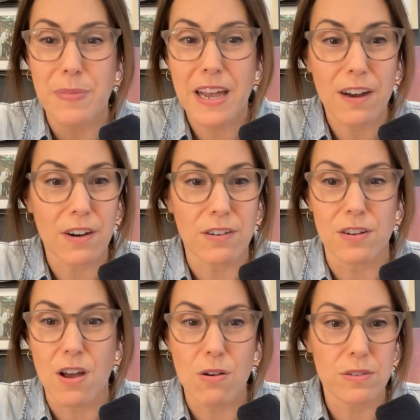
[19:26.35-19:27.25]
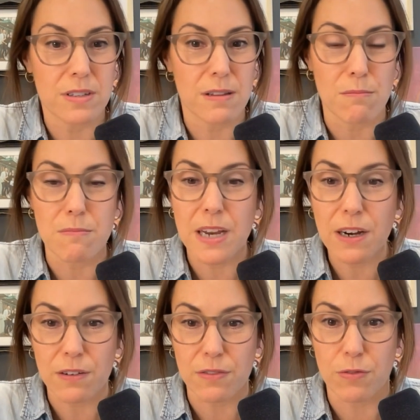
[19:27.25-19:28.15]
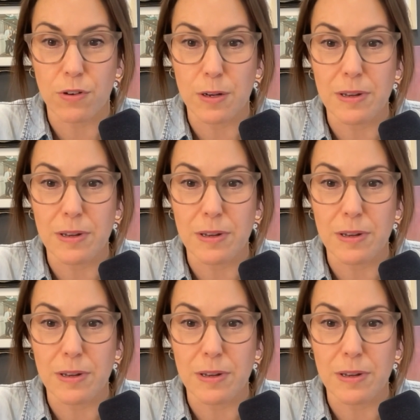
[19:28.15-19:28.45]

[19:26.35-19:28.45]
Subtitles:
pick her nose in the mirror for 40